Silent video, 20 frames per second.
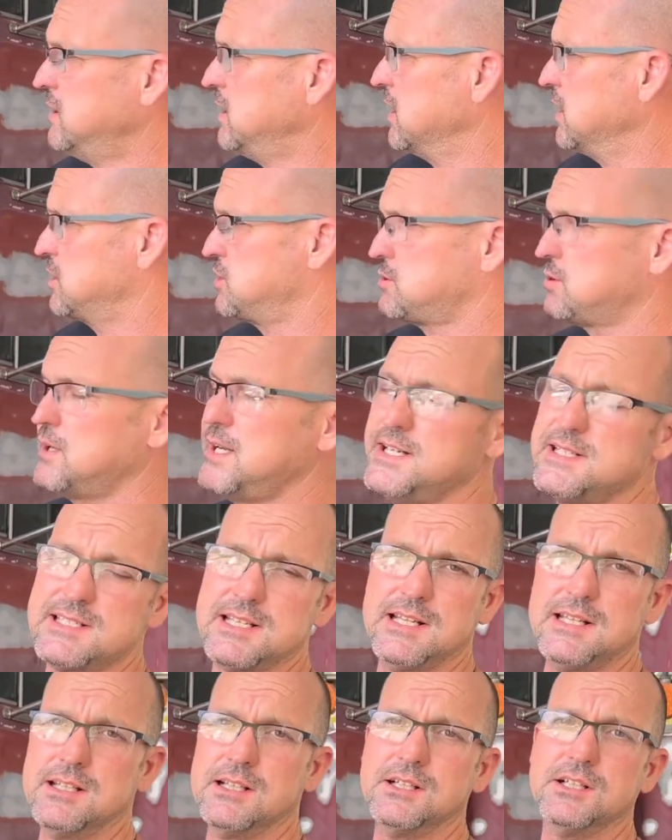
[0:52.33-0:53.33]
a crease
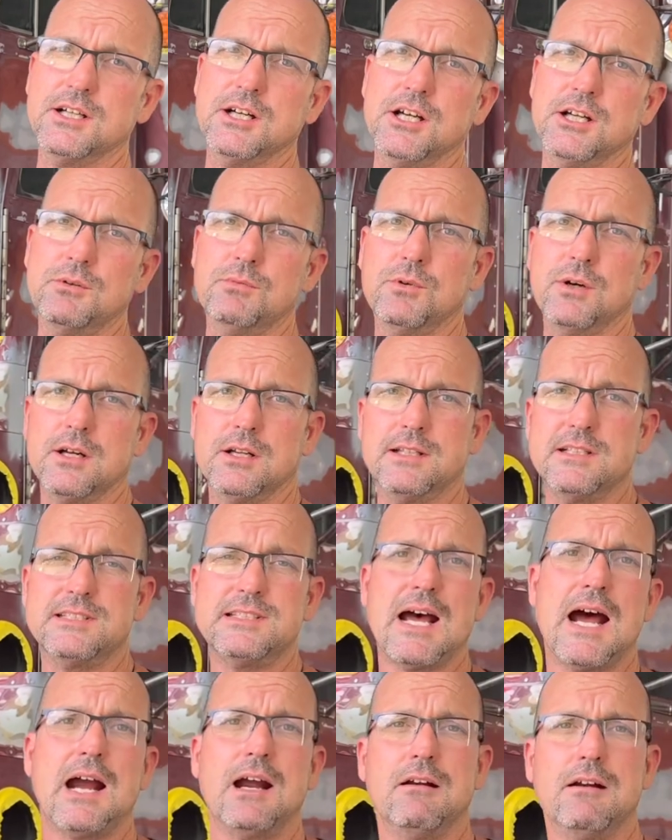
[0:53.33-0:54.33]
in the hood where the
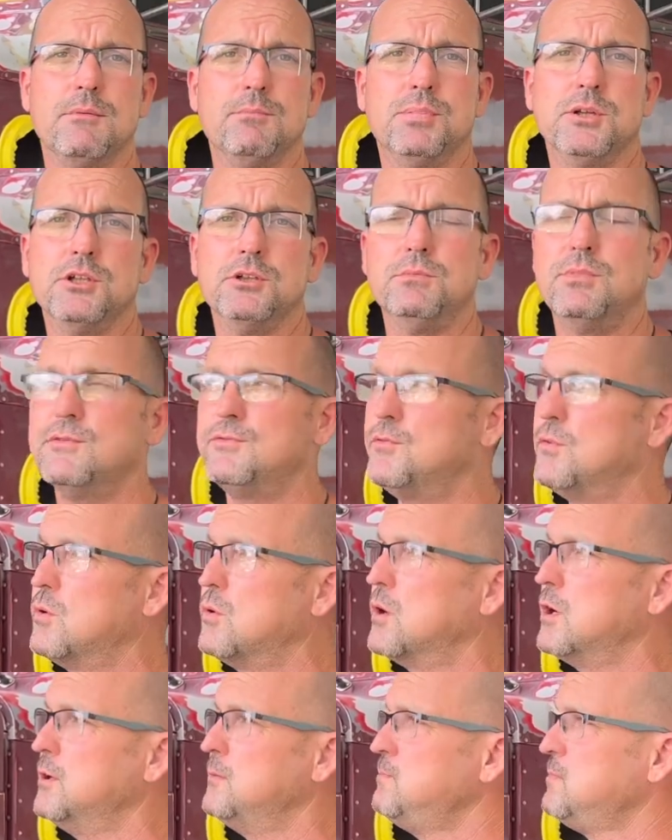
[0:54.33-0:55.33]
tire blew
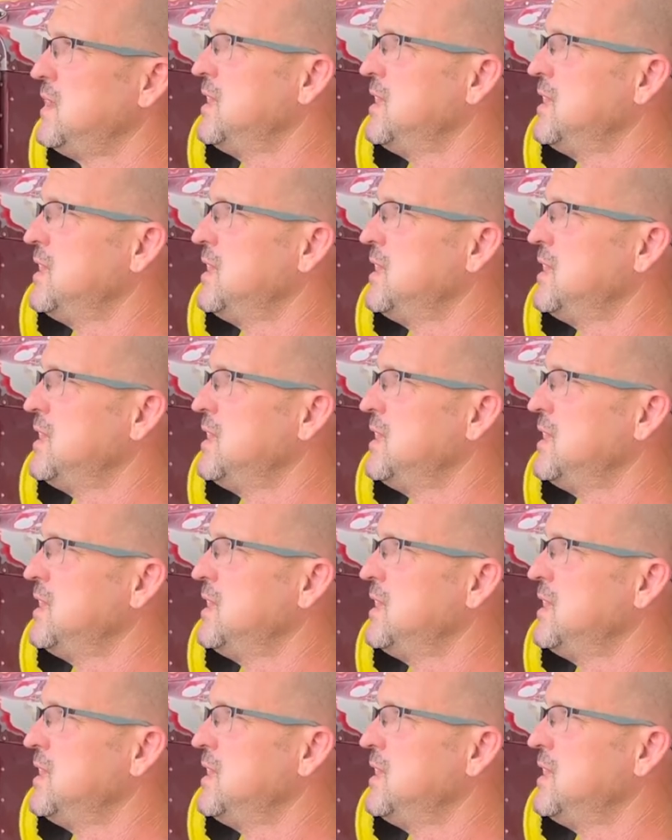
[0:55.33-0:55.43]
before.